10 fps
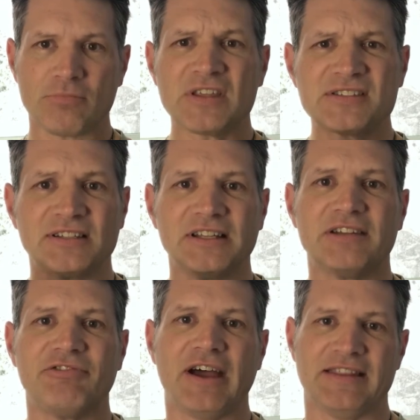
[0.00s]

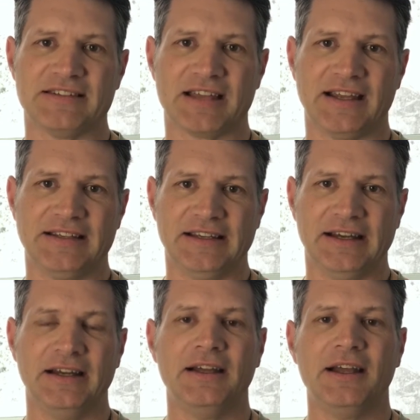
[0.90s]
solidify this
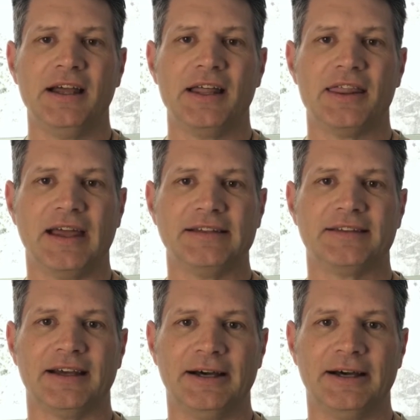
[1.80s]
idea that